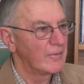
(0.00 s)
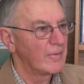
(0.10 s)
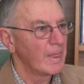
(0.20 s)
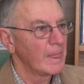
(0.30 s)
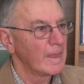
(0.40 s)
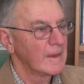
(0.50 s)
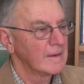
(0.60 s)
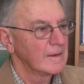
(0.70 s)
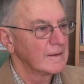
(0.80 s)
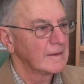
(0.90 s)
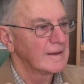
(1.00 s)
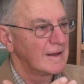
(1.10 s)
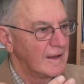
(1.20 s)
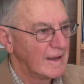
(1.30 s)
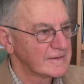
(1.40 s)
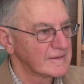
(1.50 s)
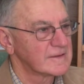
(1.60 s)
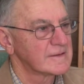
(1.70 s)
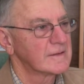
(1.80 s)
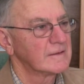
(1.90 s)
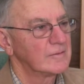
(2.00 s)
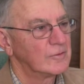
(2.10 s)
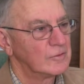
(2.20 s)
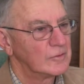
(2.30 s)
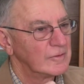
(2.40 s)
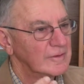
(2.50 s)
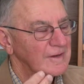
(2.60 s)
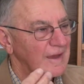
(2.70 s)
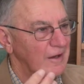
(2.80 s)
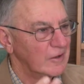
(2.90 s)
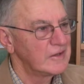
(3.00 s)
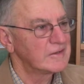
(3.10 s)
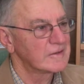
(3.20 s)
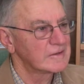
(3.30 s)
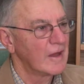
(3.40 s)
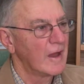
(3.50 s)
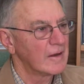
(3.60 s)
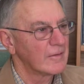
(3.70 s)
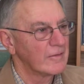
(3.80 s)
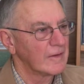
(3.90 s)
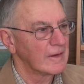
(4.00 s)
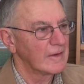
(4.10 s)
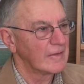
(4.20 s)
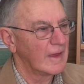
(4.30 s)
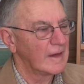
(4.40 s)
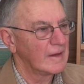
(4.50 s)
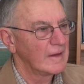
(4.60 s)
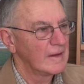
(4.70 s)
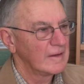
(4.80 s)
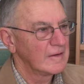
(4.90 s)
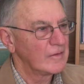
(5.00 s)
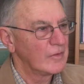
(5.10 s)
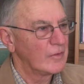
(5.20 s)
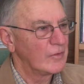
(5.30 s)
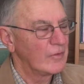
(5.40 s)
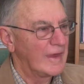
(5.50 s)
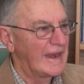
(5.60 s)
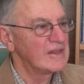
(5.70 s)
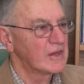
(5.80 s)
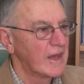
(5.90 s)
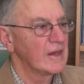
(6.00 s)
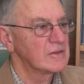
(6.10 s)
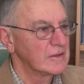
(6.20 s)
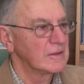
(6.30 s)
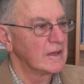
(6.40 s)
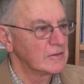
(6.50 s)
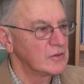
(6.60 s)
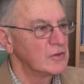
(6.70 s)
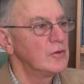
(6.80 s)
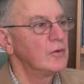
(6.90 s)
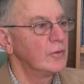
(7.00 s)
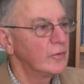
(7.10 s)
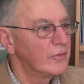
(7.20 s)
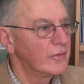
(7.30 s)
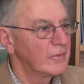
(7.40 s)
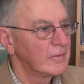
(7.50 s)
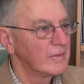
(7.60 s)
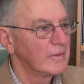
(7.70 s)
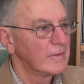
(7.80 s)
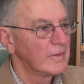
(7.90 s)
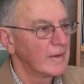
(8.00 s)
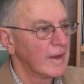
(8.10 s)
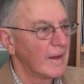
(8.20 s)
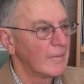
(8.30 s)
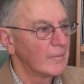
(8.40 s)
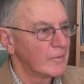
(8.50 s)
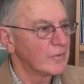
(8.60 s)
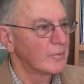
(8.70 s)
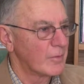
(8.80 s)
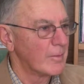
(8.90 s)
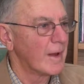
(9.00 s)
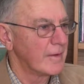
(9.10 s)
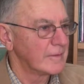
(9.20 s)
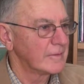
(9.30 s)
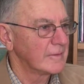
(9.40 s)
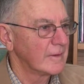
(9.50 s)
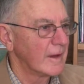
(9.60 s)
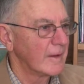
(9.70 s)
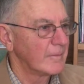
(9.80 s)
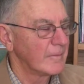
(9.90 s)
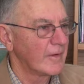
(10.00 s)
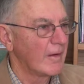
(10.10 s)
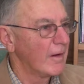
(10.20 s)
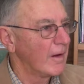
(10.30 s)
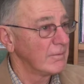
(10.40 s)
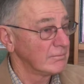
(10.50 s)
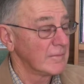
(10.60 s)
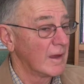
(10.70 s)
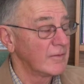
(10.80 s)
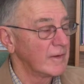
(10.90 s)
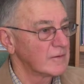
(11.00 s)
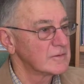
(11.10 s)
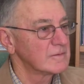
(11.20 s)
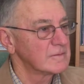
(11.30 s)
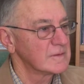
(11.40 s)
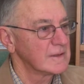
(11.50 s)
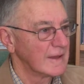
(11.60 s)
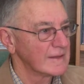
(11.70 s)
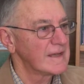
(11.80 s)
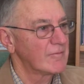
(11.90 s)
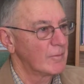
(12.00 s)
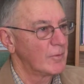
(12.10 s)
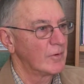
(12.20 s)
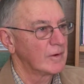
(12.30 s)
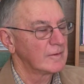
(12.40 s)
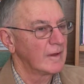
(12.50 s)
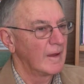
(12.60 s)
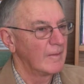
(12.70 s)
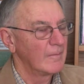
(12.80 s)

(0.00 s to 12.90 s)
of classist or elitist kind of thing that education gets used to promote. So I think she does have a point